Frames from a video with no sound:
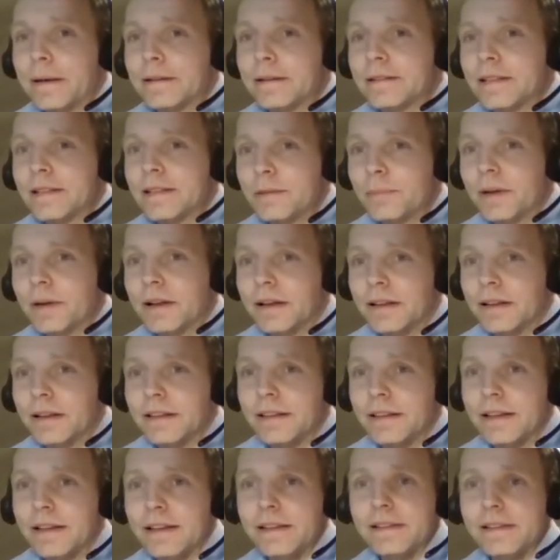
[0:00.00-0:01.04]
typically
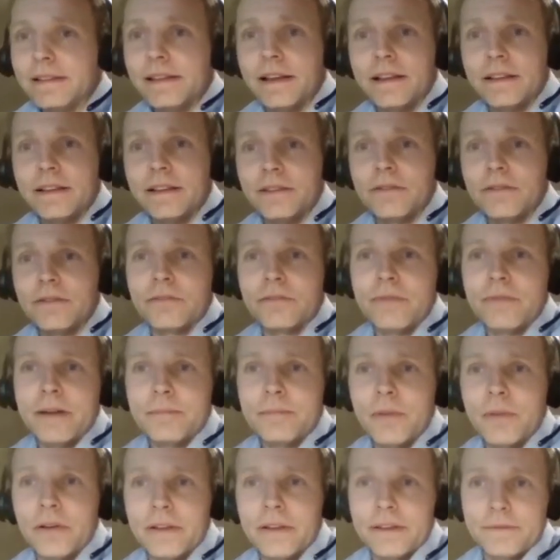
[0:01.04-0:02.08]
these the red
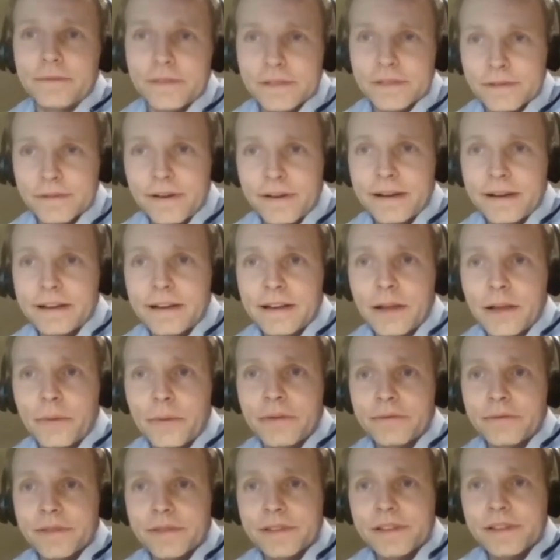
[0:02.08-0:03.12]
mite, if it's a fairly low
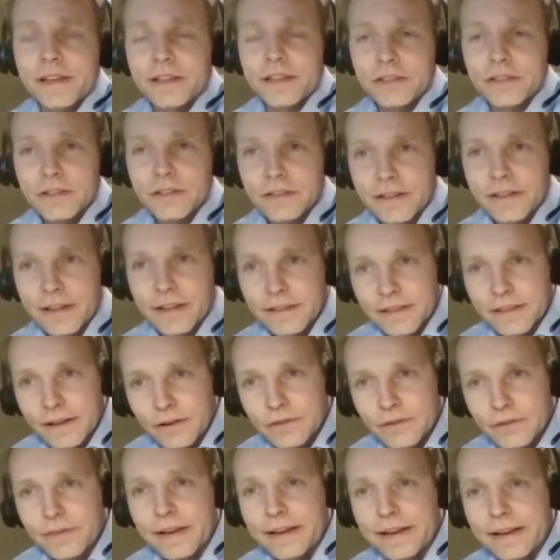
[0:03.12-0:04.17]
infestation, that they'll
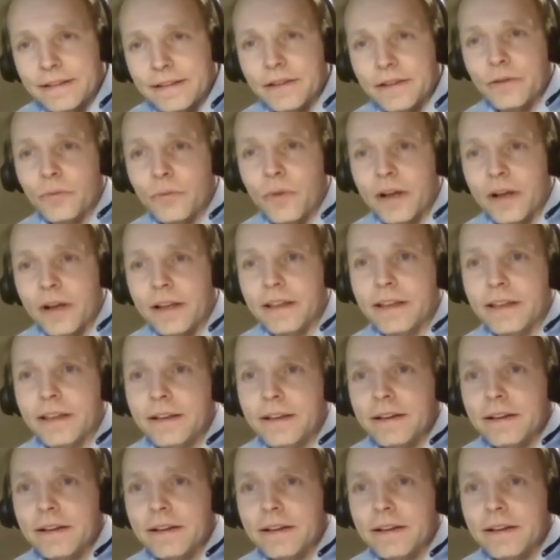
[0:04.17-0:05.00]
have hidden away.